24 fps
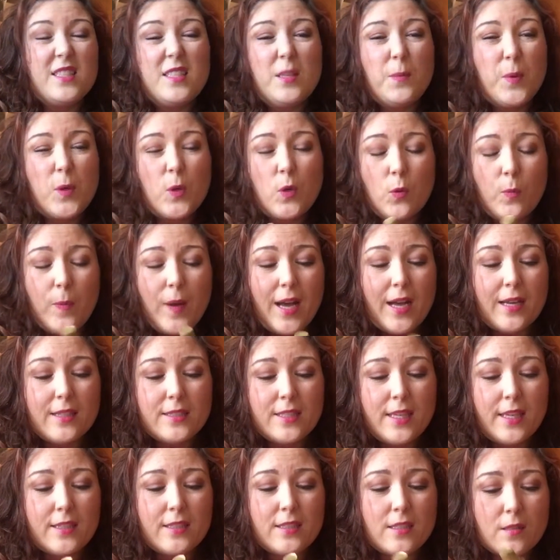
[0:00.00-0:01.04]
typical
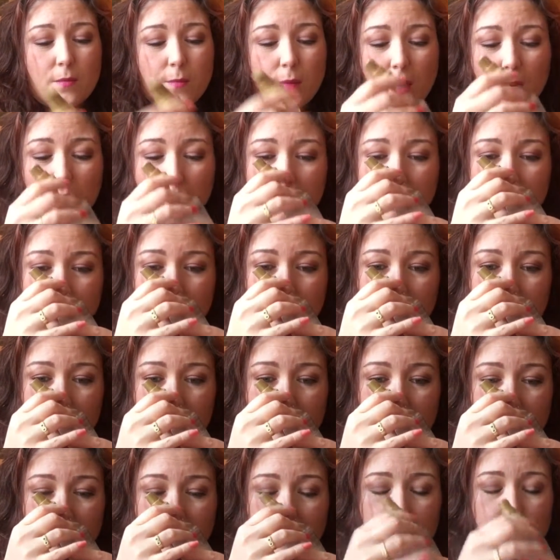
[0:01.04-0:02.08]
Pantene smell,
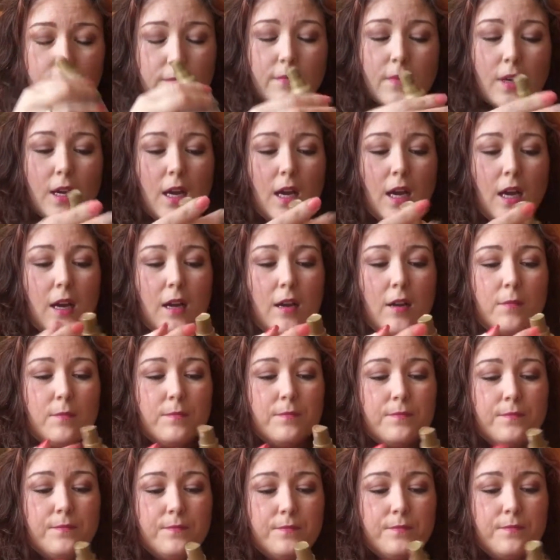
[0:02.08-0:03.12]
and